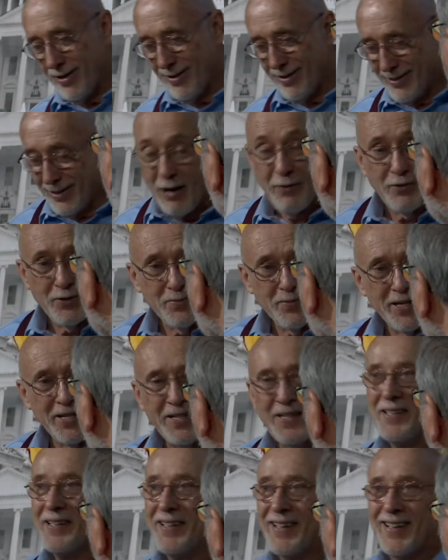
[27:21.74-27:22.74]
government
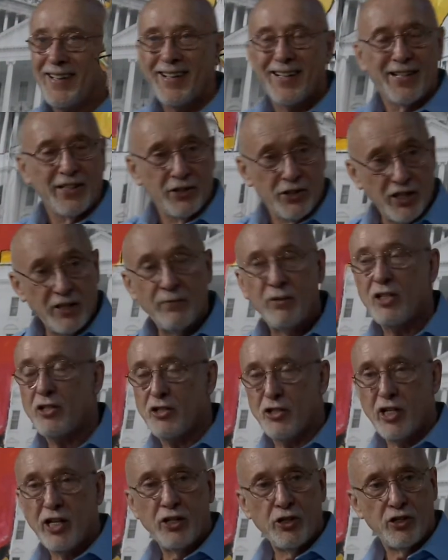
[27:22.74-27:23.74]
TV
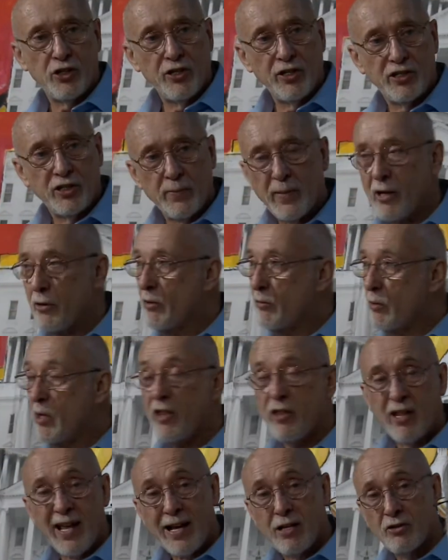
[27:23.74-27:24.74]
station. There's about
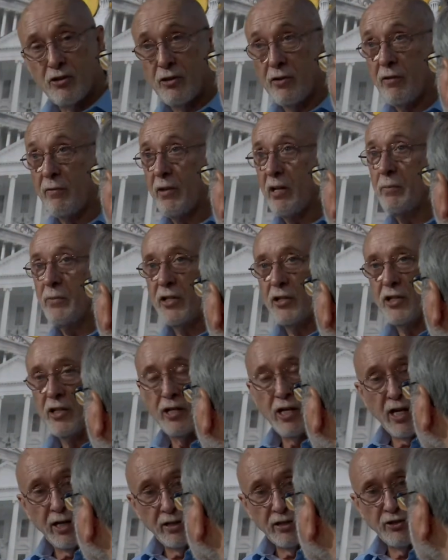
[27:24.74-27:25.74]
3,000 of them in the
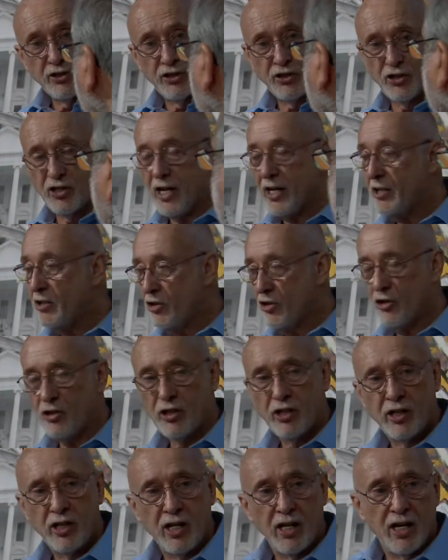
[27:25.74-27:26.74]
United States,
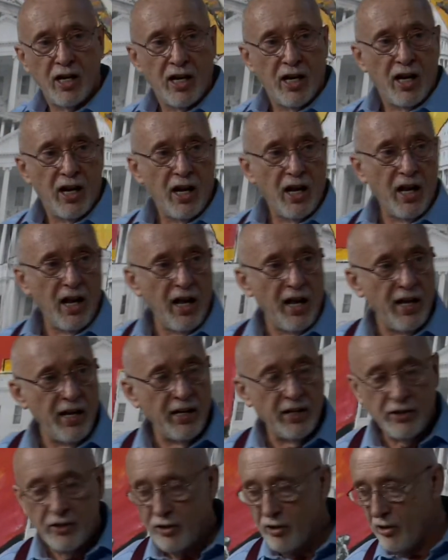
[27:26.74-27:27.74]

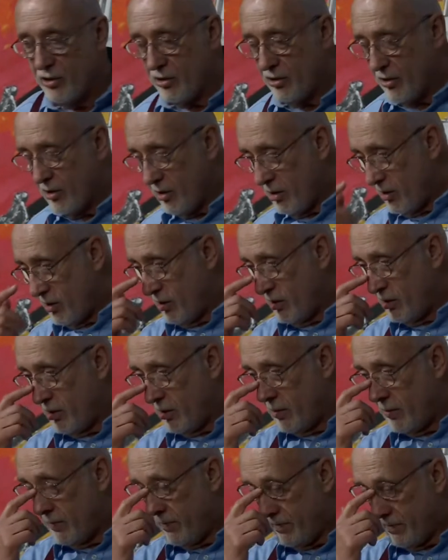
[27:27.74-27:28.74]
and
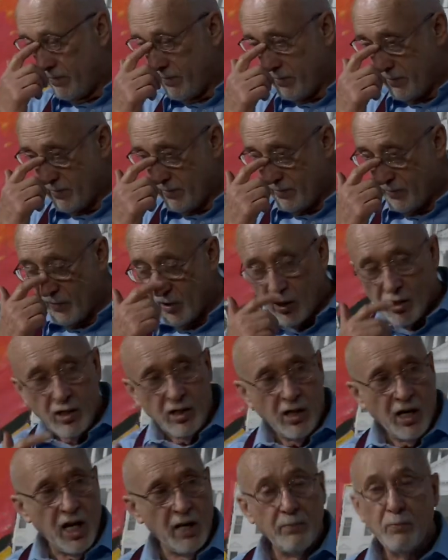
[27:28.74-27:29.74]

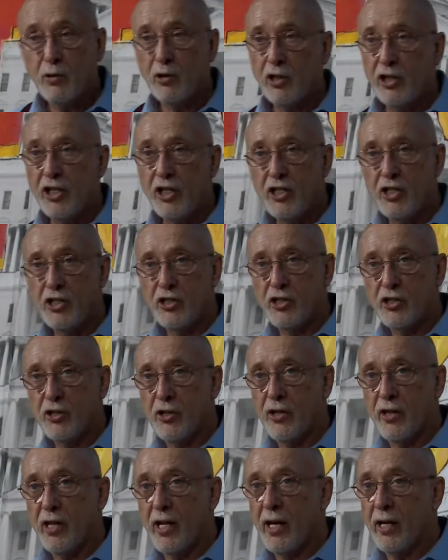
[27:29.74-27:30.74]
I'm pleased
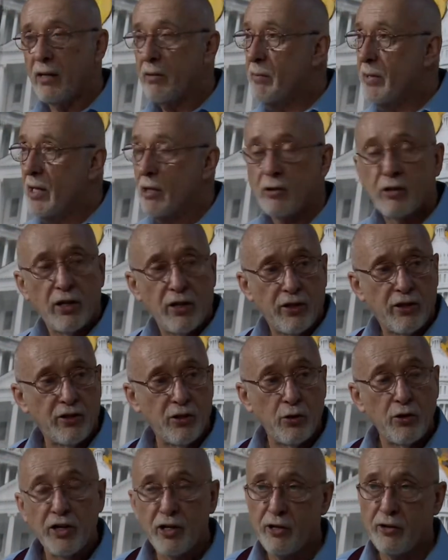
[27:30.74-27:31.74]
that about
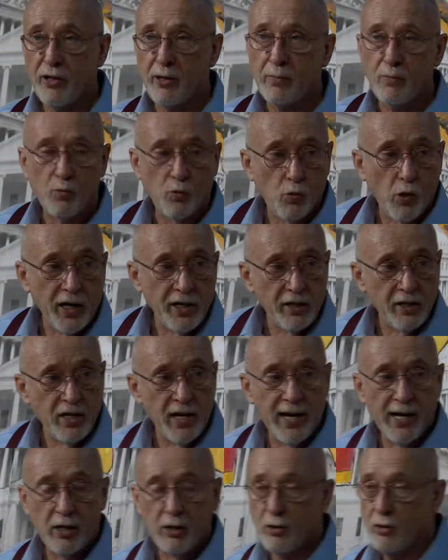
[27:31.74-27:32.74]
30 of them right
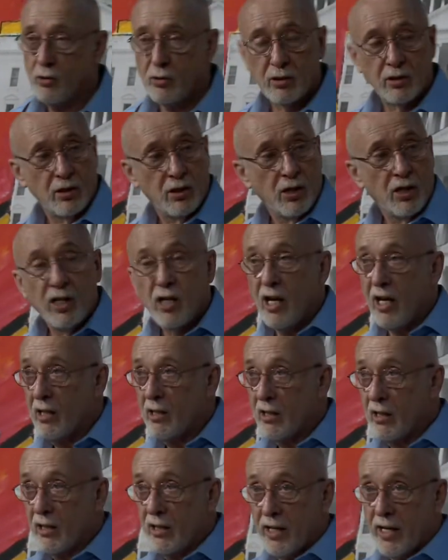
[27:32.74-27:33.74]
now
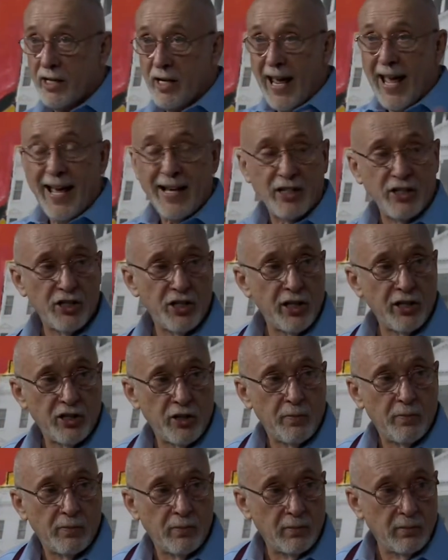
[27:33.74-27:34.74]
can access
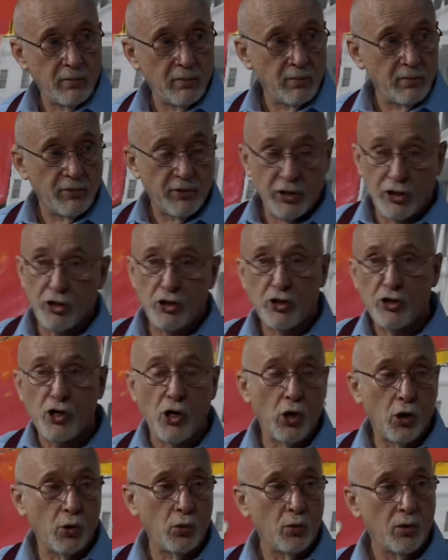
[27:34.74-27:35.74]
this
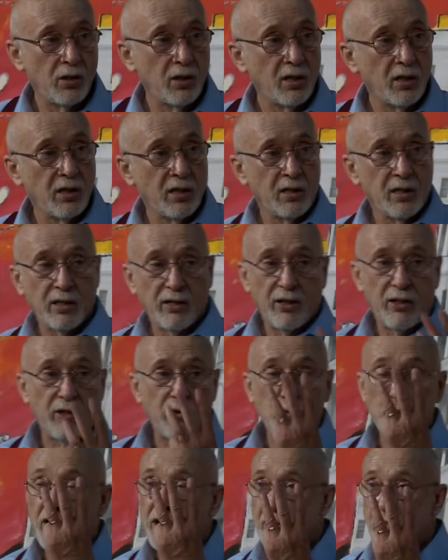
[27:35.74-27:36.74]
show. Great.
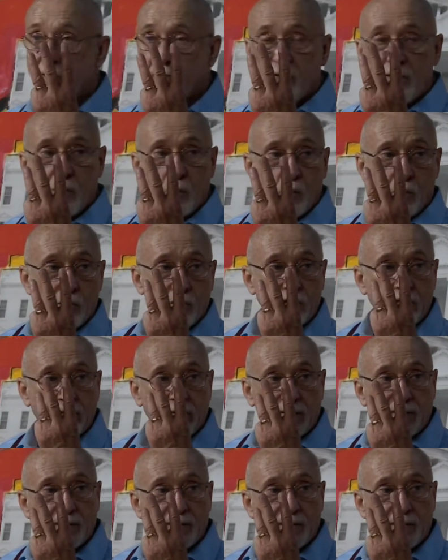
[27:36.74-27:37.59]
Three different words,